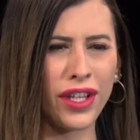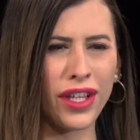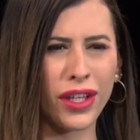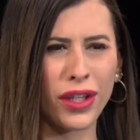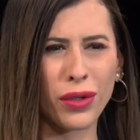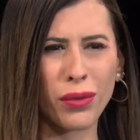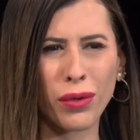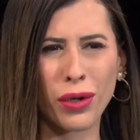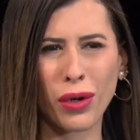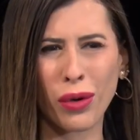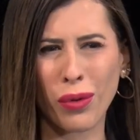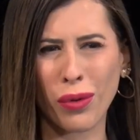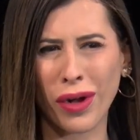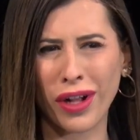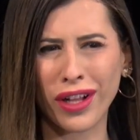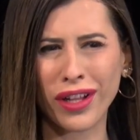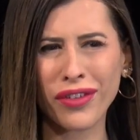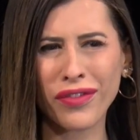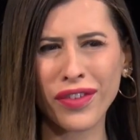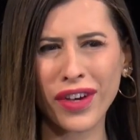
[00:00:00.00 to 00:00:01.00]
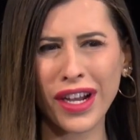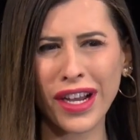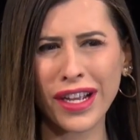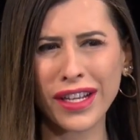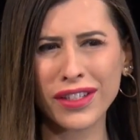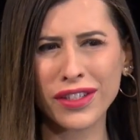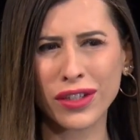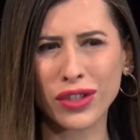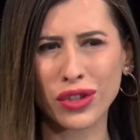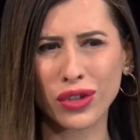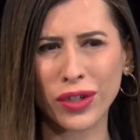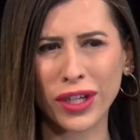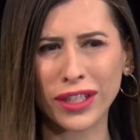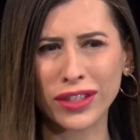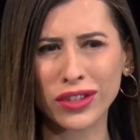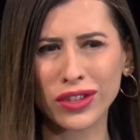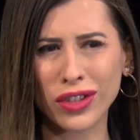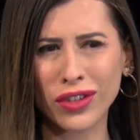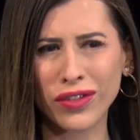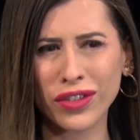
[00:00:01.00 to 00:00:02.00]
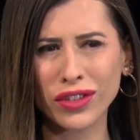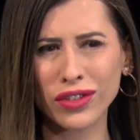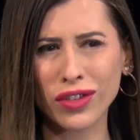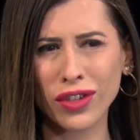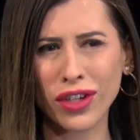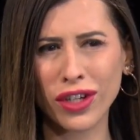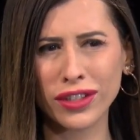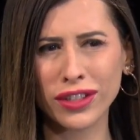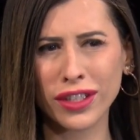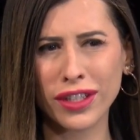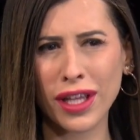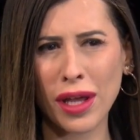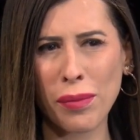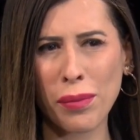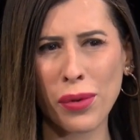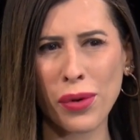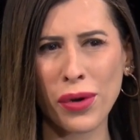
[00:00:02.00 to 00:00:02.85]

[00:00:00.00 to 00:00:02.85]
like you were qualified to train service dogs at that